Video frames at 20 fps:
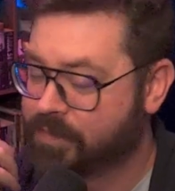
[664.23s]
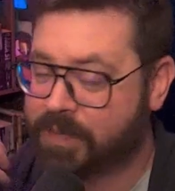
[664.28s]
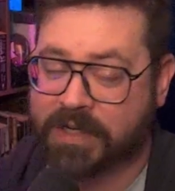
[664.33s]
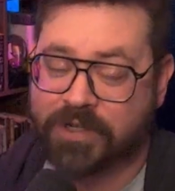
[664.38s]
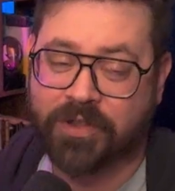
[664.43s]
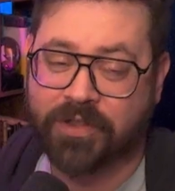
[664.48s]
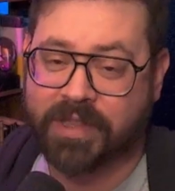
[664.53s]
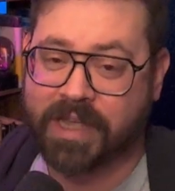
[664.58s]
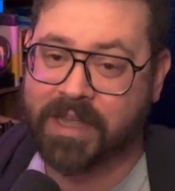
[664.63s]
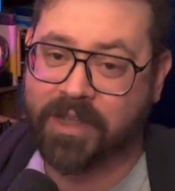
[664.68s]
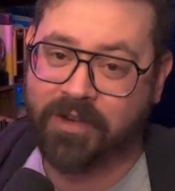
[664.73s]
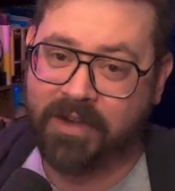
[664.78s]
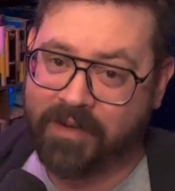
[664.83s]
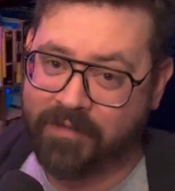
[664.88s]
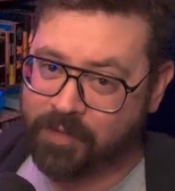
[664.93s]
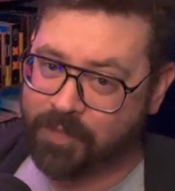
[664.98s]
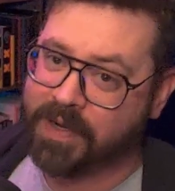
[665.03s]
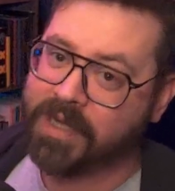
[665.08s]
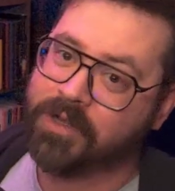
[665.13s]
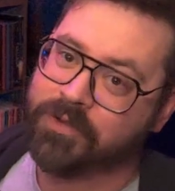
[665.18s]
Special thank you to
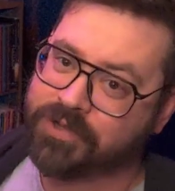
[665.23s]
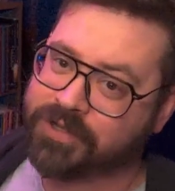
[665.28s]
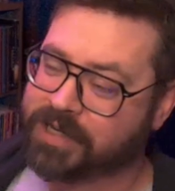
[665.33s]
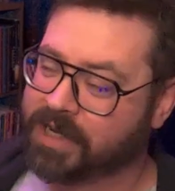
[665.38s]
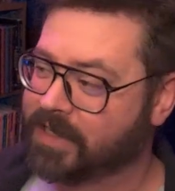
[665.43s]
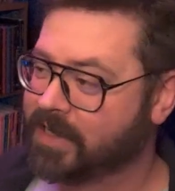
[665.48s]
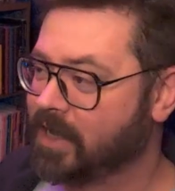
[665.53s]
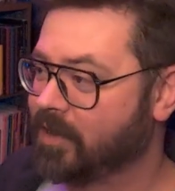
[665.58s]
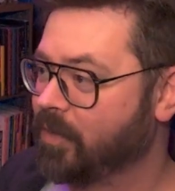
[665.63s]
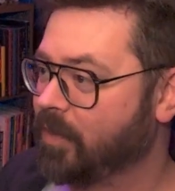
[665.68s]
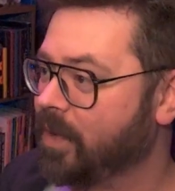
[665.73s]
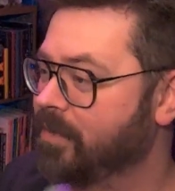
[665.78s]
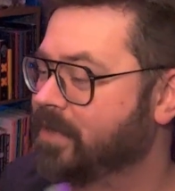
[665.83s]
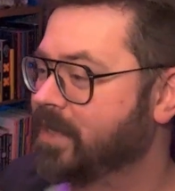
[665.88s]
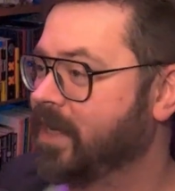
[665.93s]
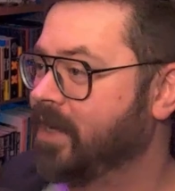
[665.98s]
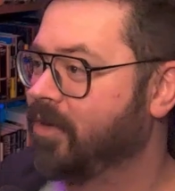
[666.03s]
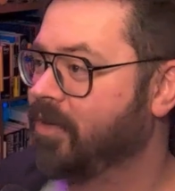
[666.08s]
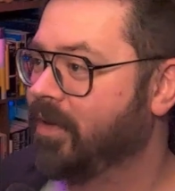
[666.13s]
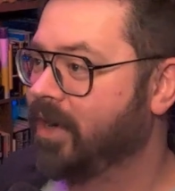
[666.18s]
everybody who's checked out the
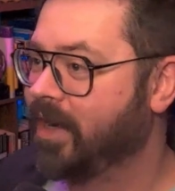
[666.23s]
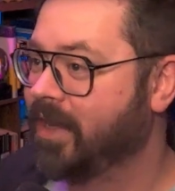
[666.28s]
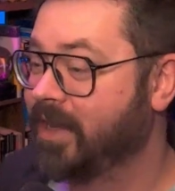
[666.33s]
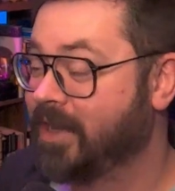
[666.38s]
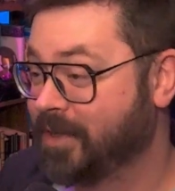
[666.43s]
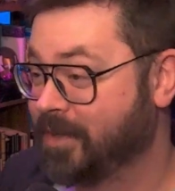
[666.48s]
website already.